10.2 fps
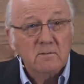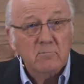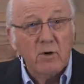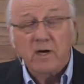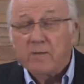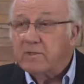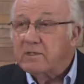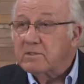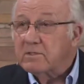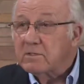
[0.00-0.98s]
burn up
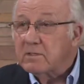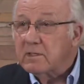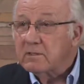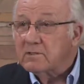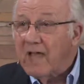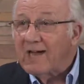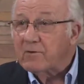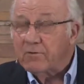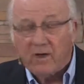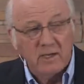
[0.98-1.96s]
this
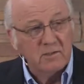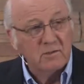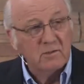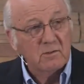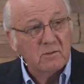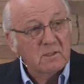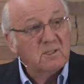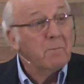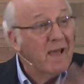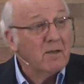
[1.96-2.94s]
sacrifice
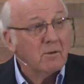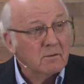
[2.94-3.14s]
to Baal.